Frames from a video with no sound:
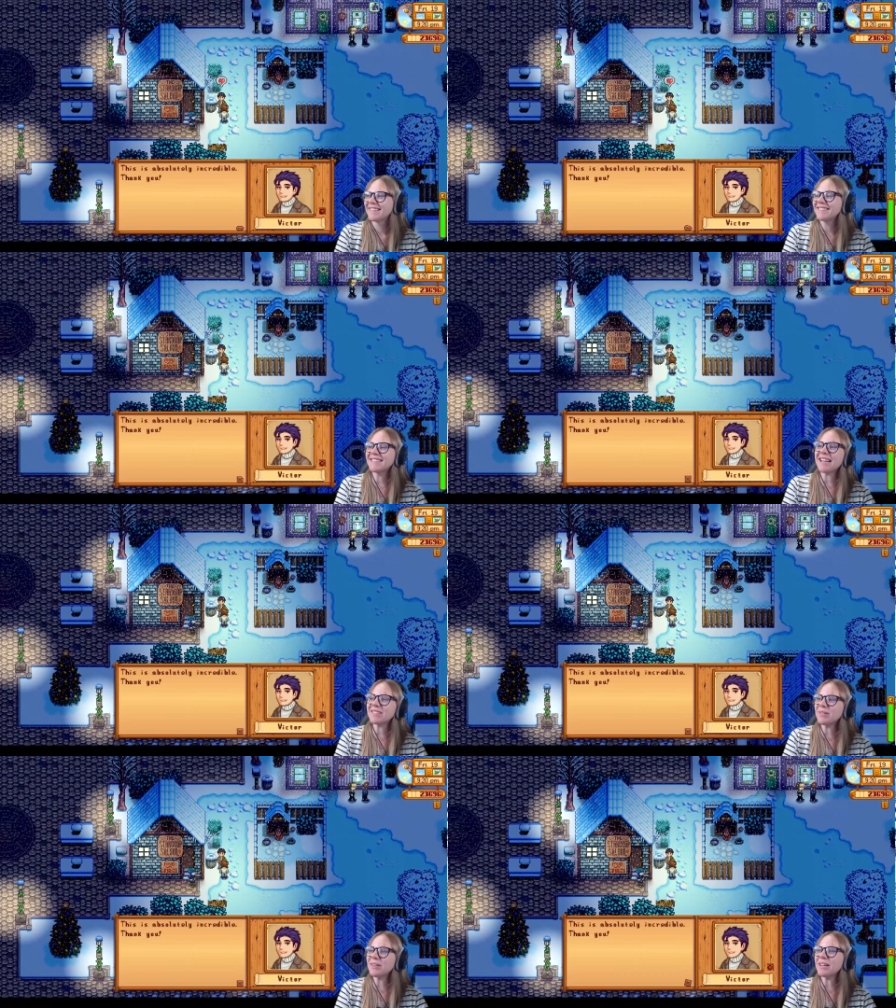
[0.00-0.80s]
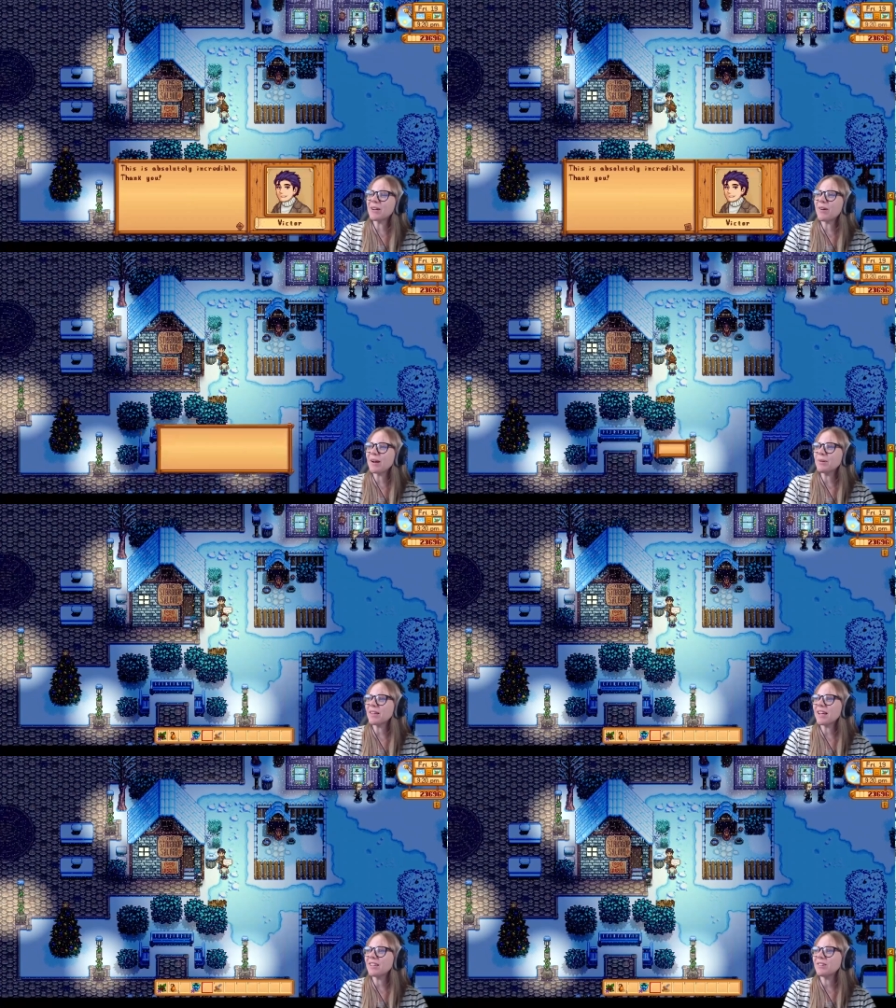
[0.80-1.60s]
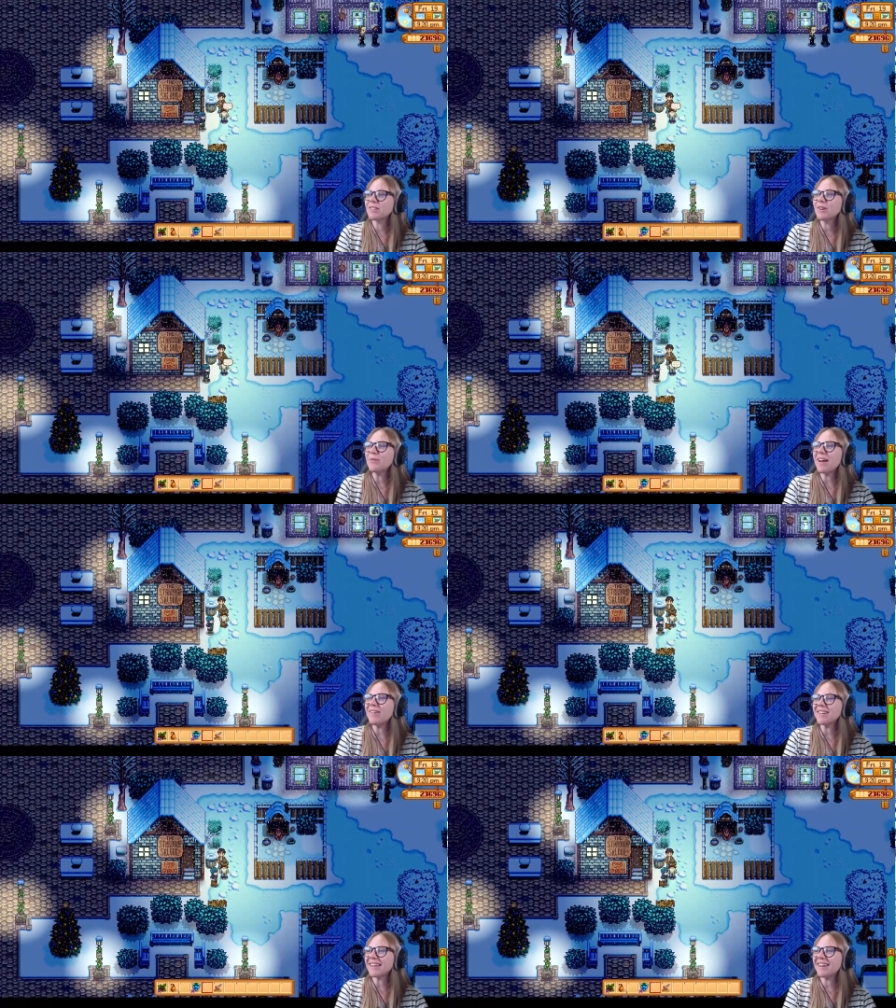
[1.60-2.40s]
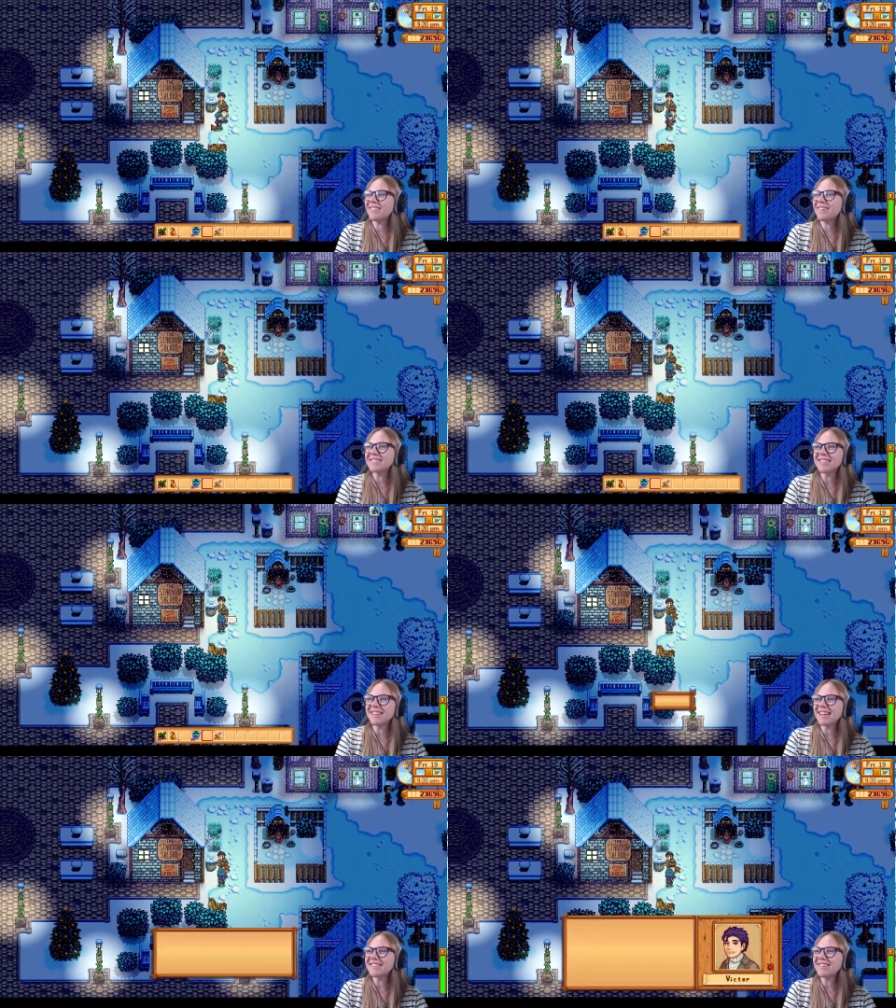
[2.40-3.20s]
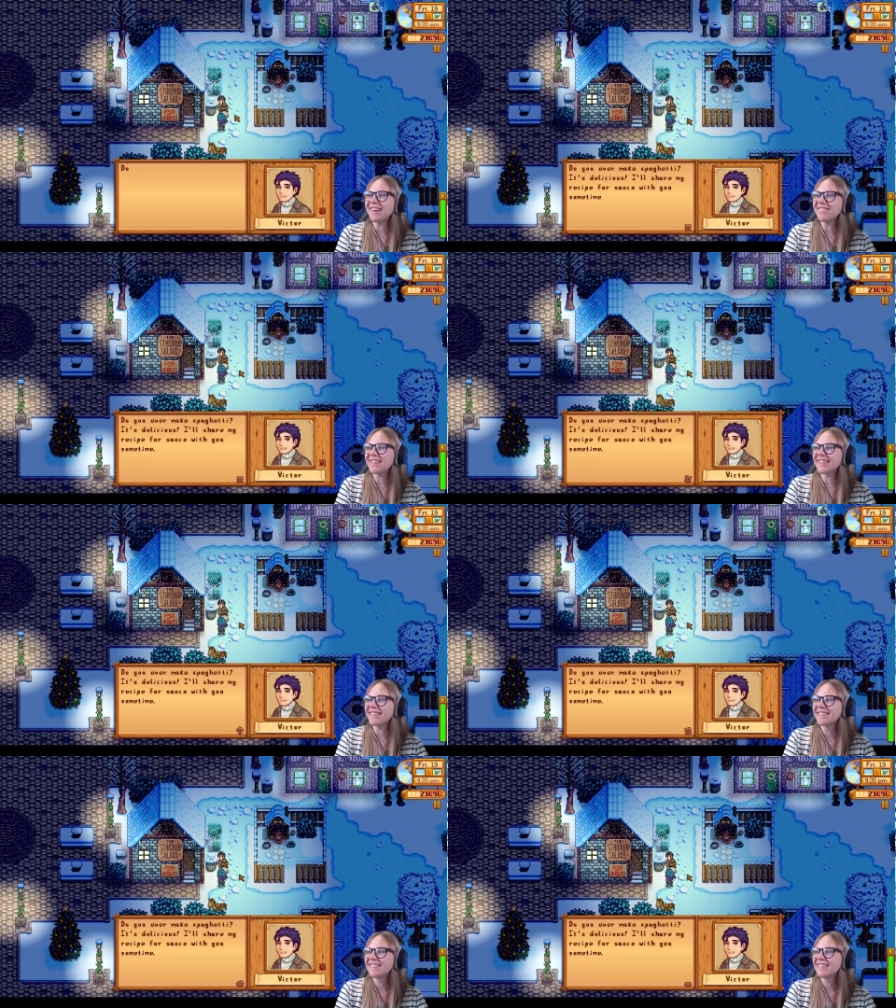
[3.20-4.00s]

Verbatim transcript: This is absolutely incredible, thank you! You're welcome! I'm so glad you love it!